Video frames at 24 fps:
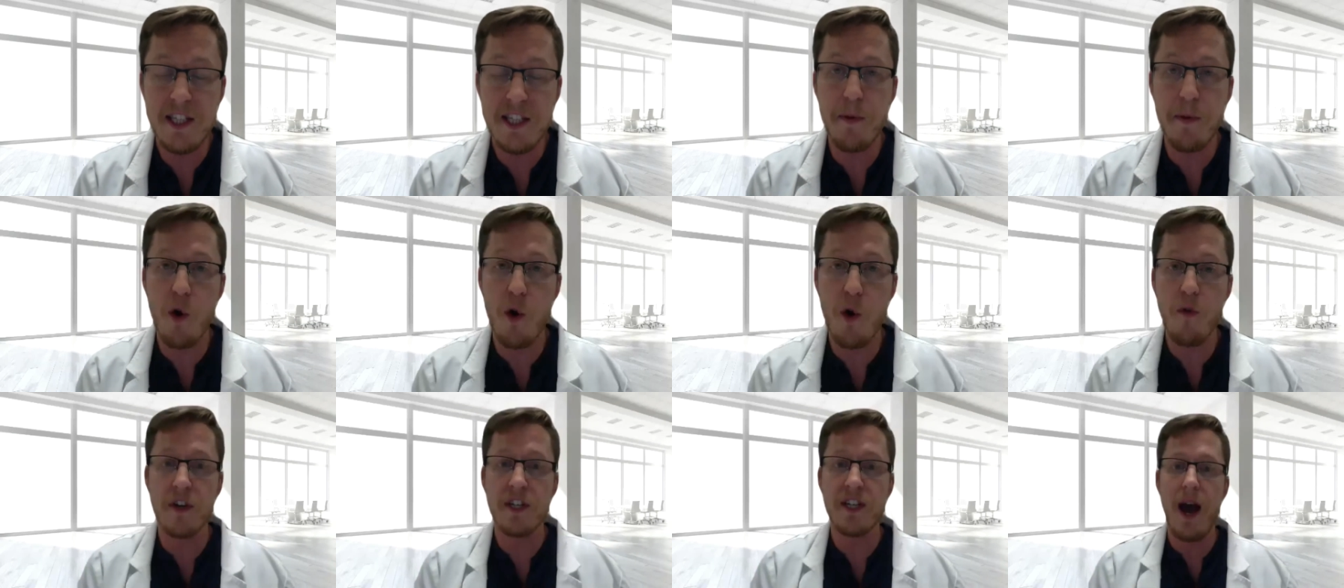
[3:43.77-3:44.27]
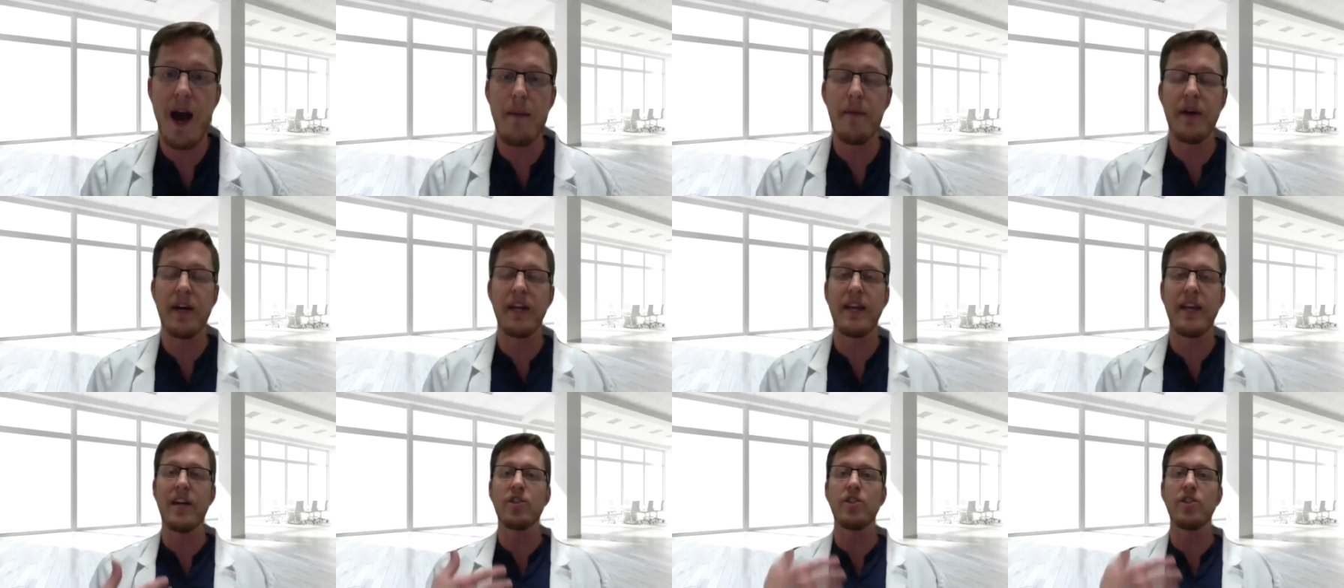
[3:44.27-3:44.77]
but over time it
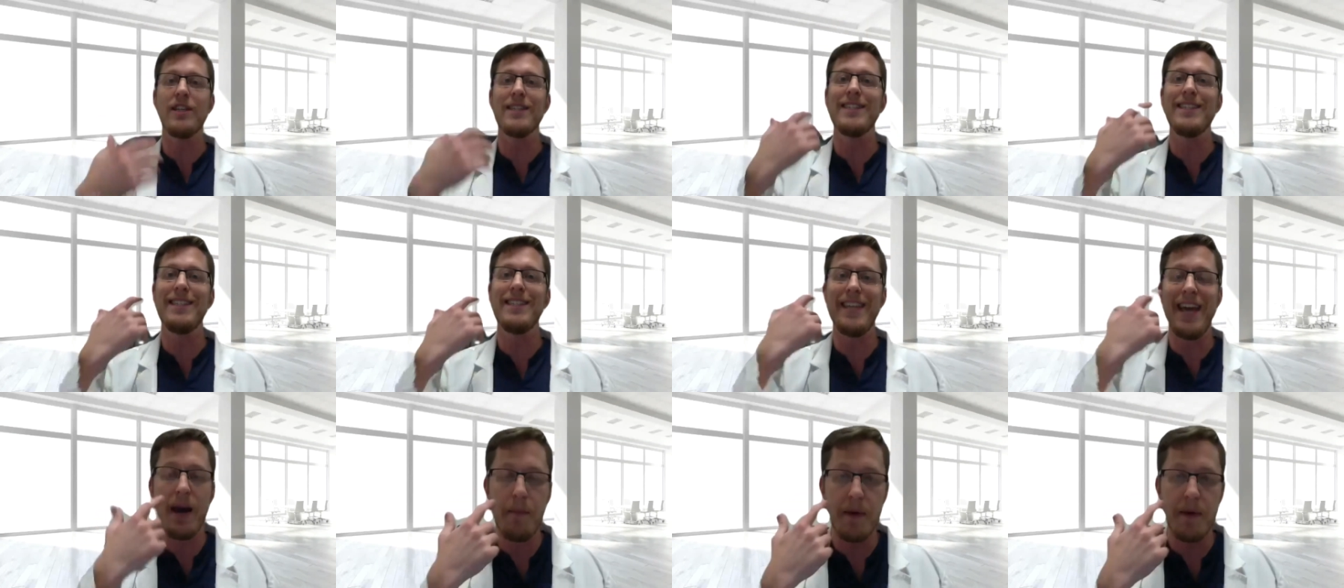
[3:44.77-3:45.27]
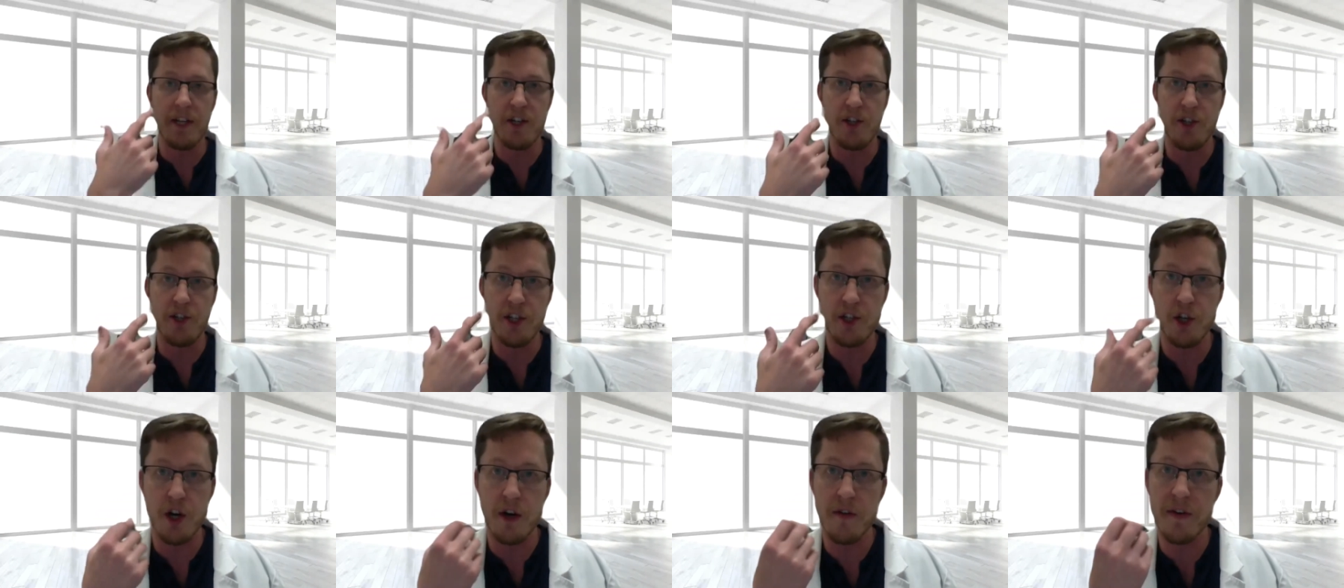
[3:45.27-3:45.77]
can actually damage
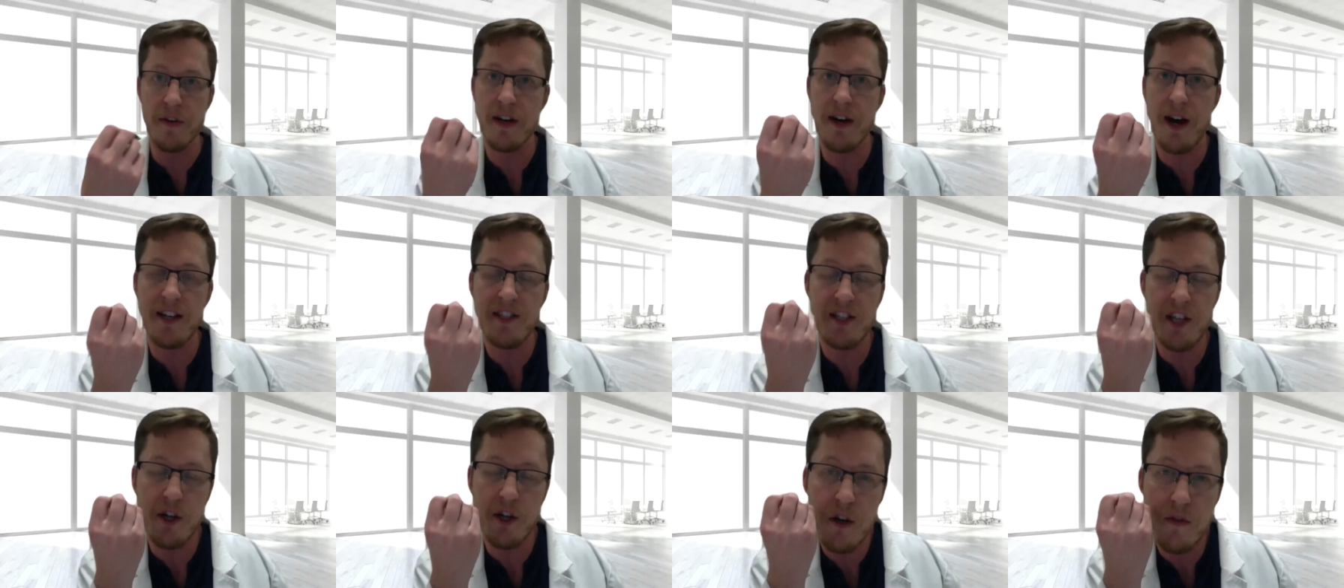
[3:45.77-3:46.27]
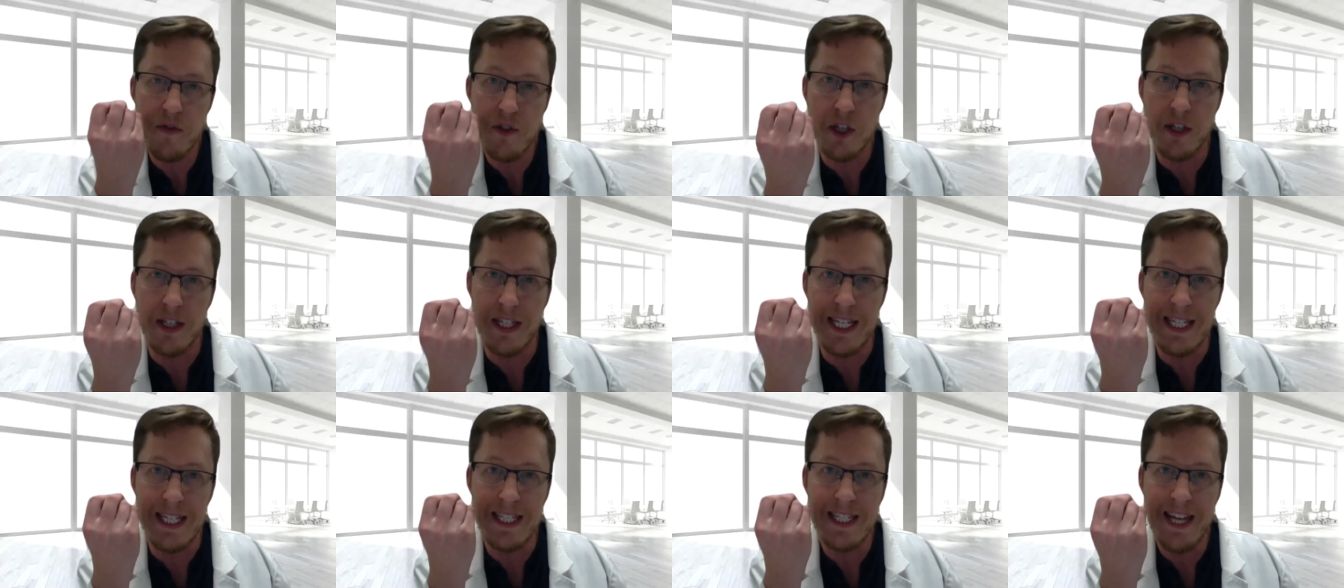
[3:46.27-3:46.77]
this nerve and cause that nerve to
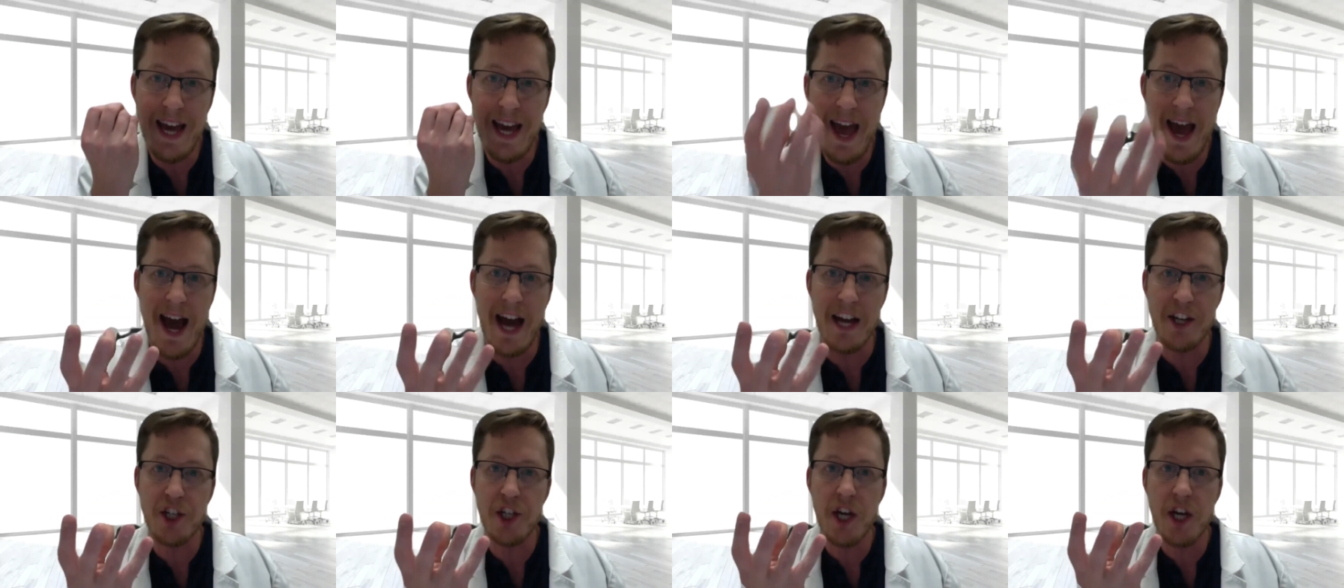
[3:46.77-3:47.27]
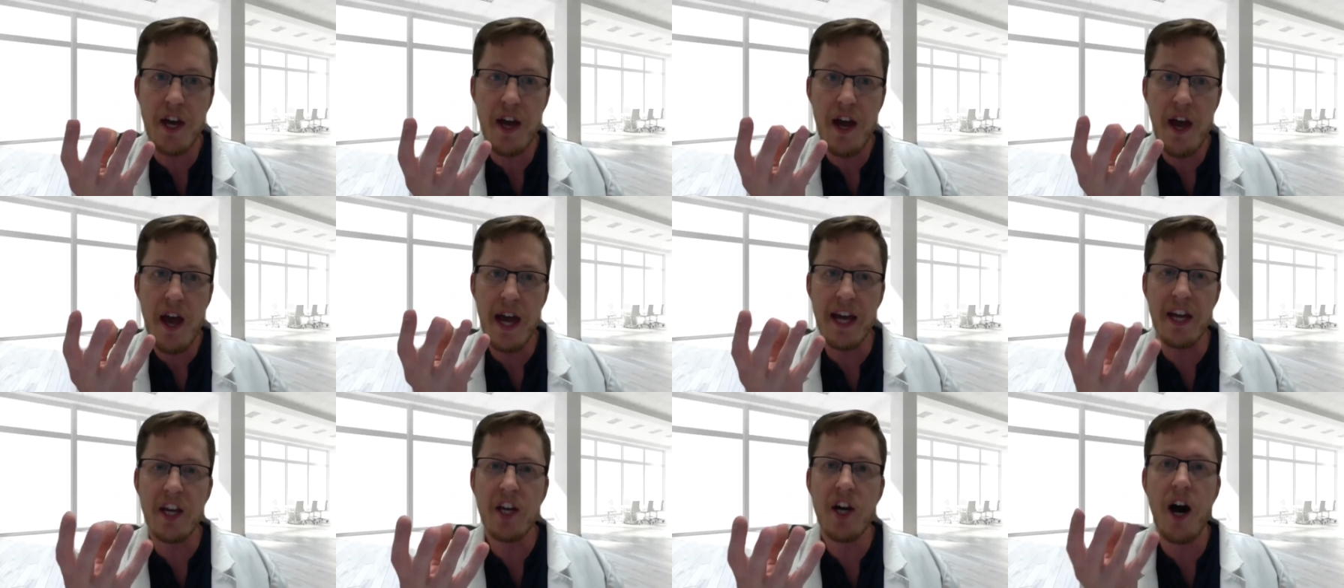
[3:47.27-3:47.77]
detach
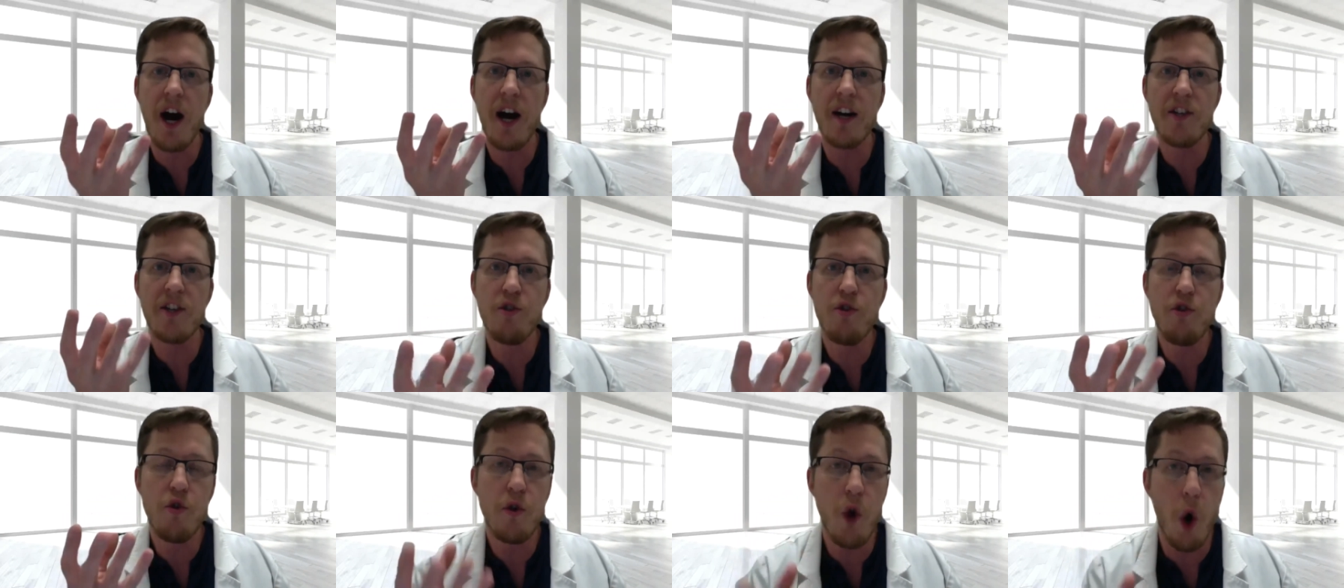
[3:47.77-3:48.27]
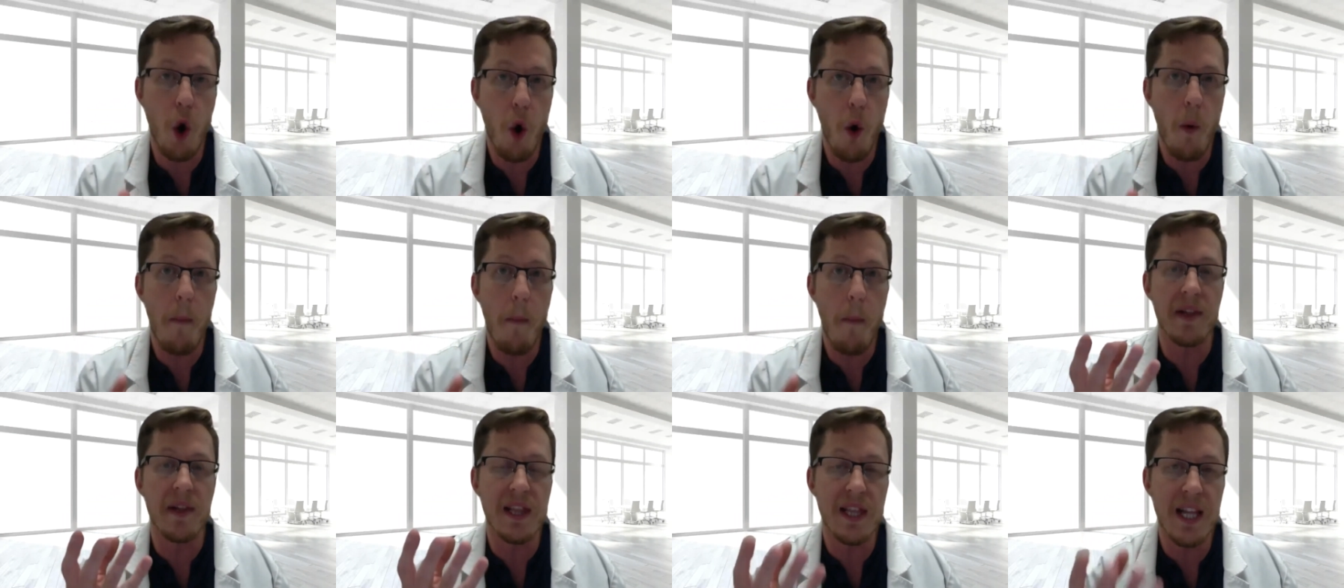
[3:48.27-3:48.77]
and cause you to go
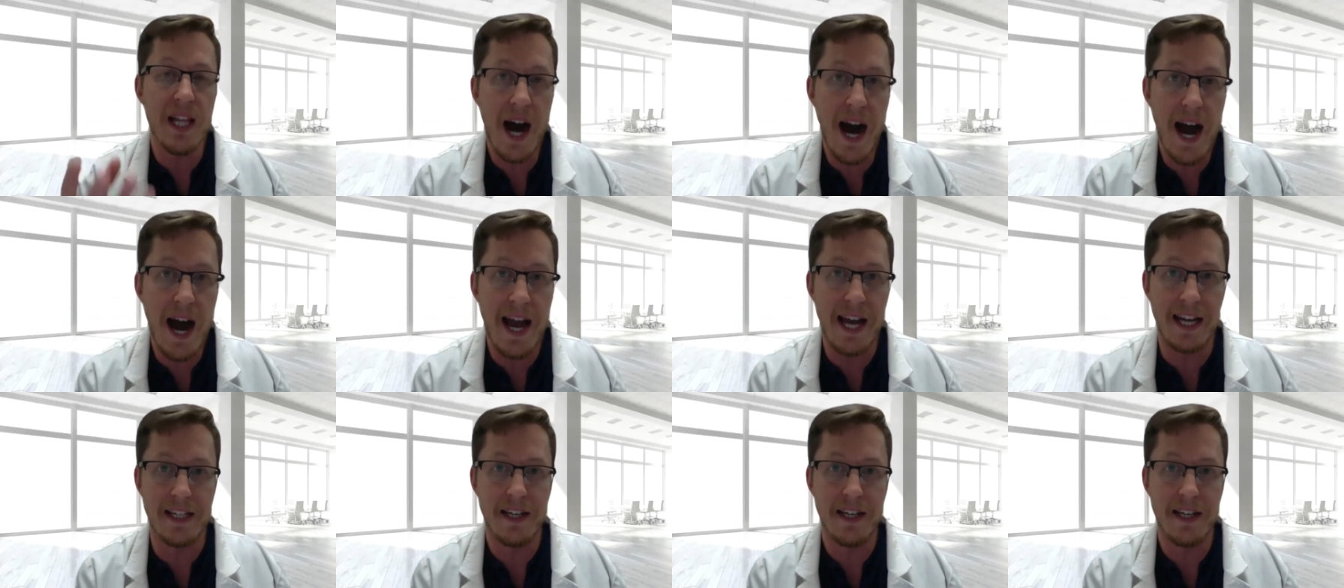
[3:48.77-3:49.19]
blind.